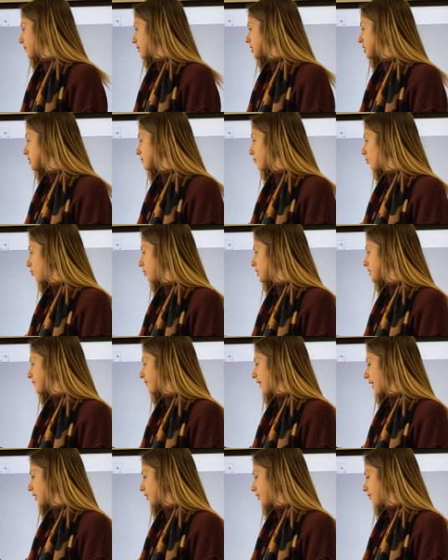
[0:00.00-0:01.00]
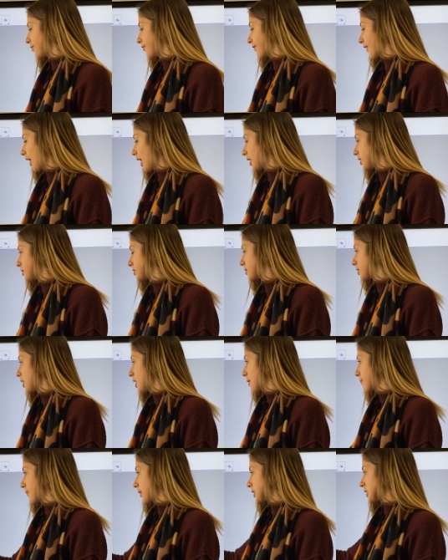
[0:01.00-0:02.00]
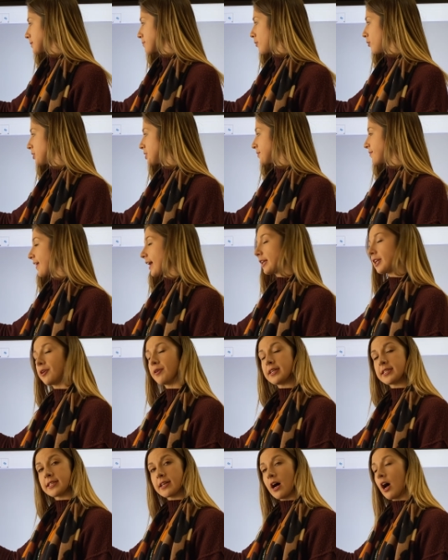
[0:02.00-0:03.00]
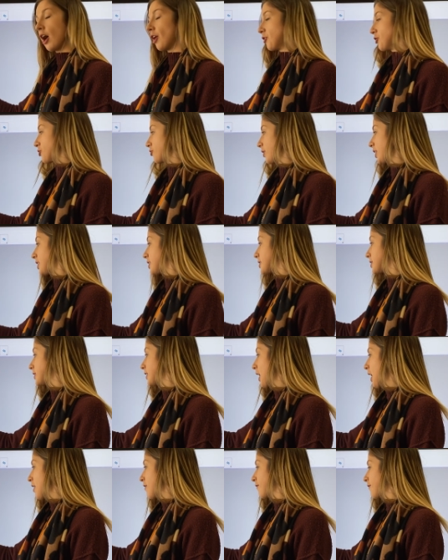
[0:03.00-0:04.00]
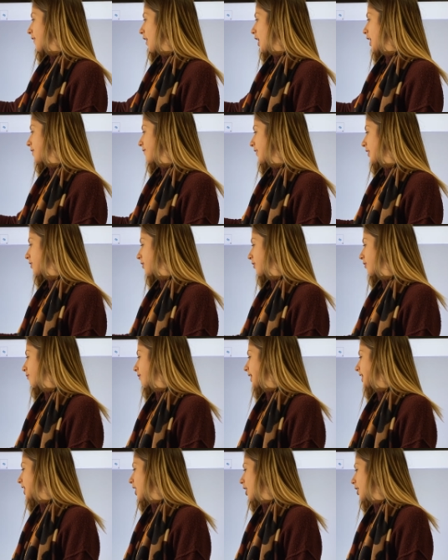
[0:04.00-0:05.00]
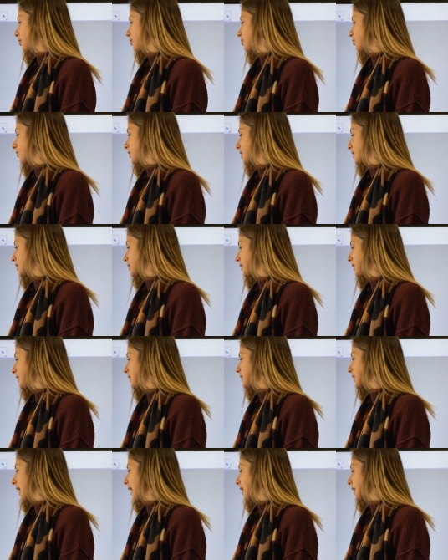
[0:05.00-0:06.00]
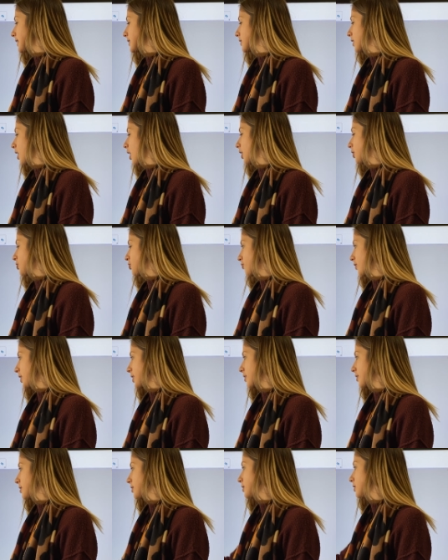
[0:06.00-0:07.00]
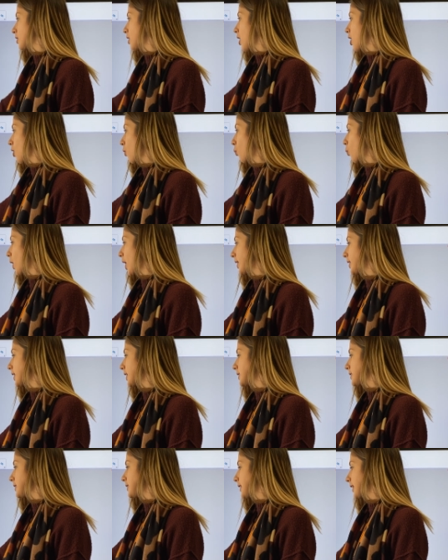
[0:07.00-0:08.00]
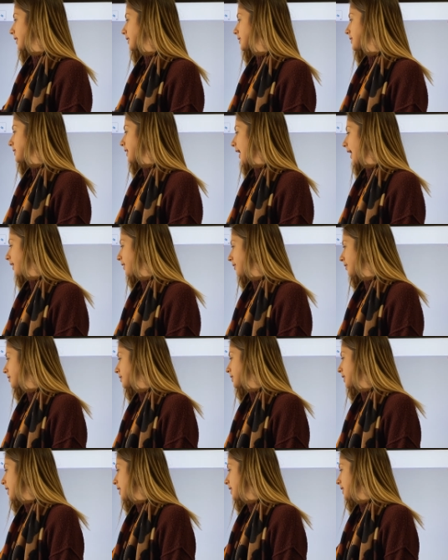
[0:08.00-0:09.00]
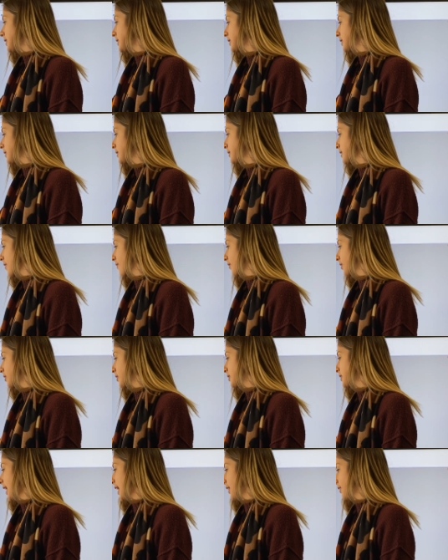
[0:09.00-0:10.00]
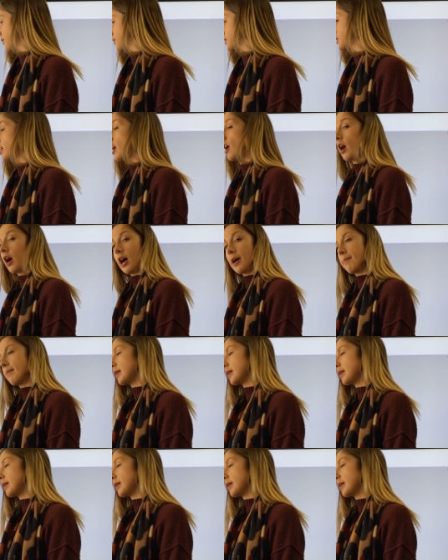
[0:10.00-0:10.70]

my smallest value first. My smallest value is the hundredths. 5 at 3 hundredths is 8 hundredths. 1 at 6 tenths is 7 tenths. I